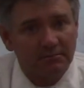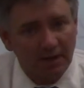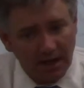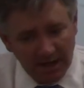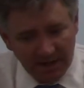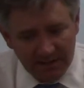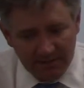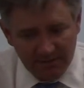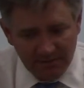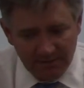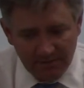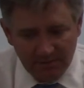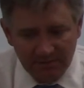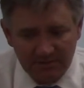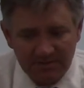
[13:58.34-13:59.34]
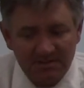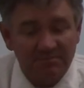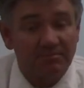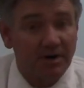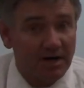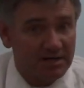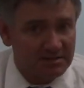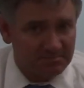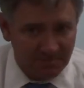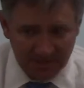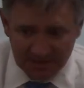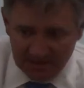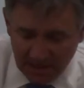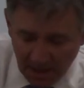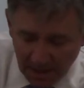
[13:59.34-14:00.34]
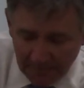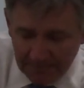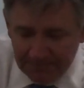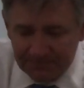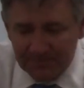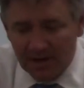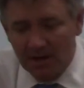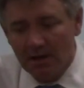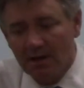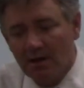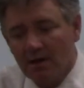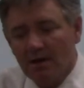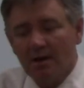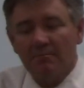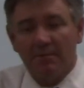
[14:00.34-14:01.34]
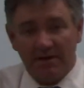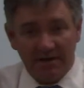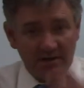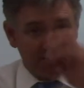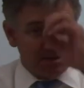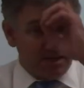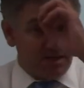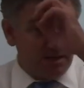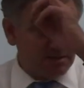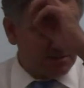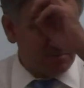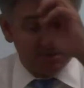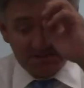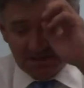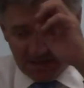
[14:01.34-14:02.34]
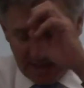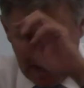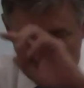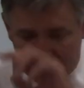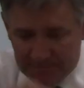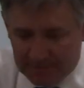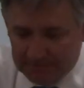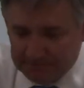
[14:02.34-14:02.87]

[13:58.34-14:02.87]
I hate to ruin the surprise, but it's not. But here is what's going to happen.